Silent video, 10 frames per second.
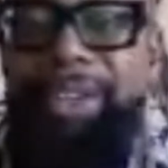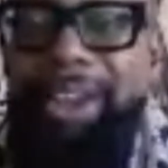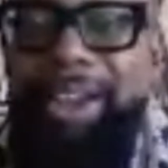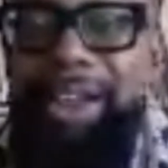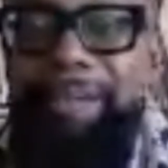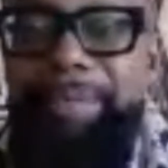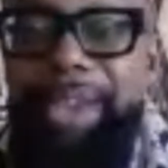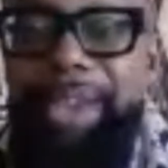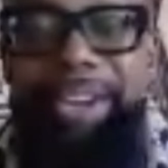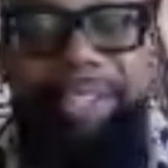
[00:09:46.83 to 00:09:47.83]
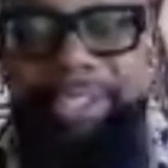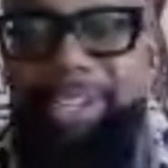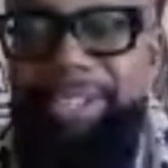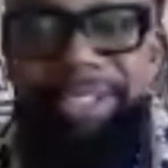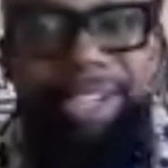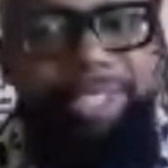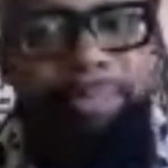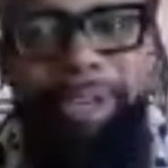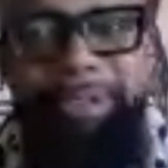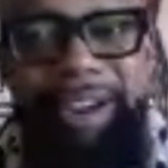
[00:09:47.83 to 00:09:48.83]
And it is
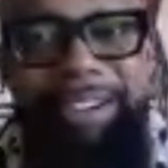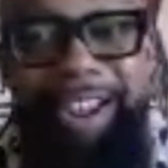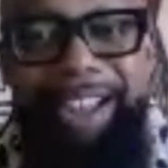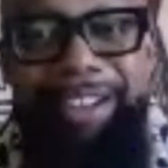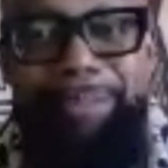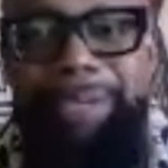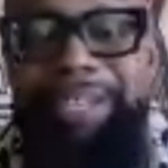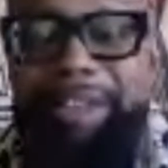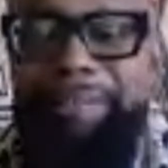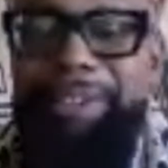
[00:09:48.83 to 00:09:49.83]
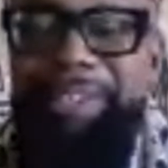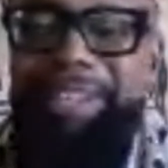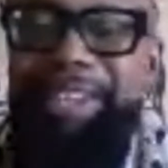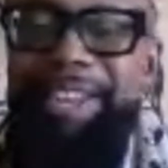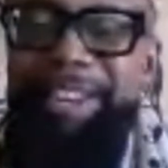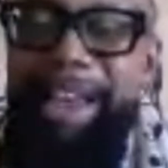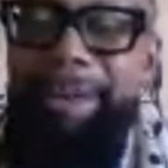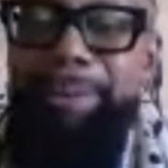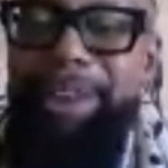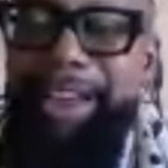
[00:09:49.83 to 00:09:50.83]
just me right now, but definitely
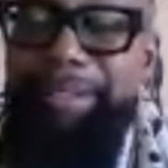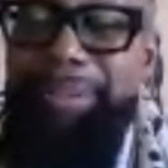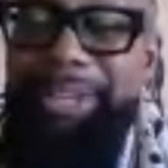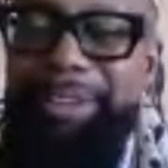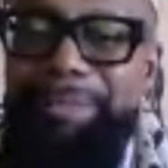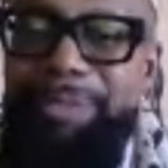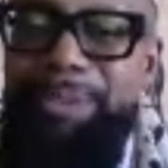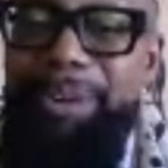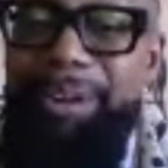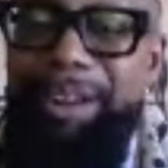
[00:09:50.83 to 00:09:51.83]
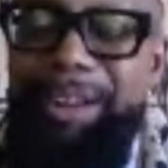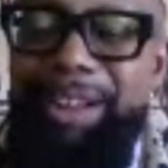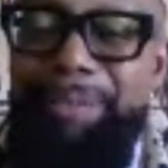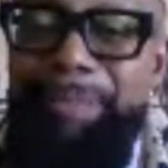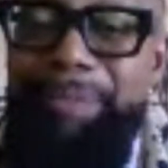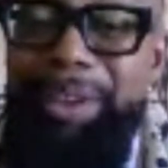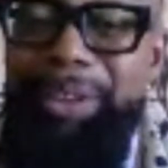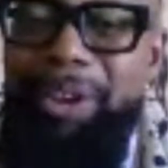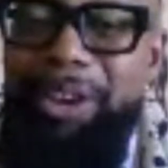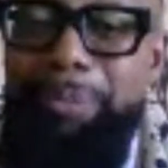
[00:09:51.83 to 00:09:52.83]
that will not be for a
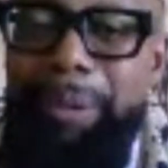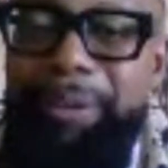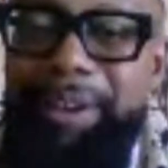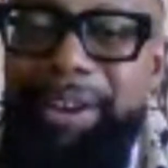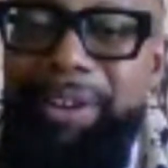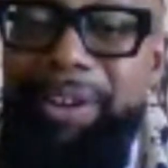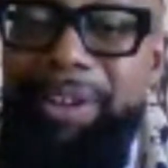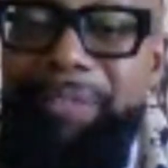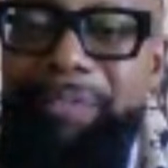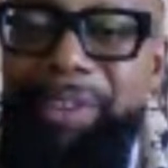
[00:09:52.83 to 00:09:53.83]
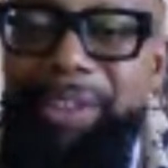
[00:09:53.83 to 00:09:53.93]
long period at all.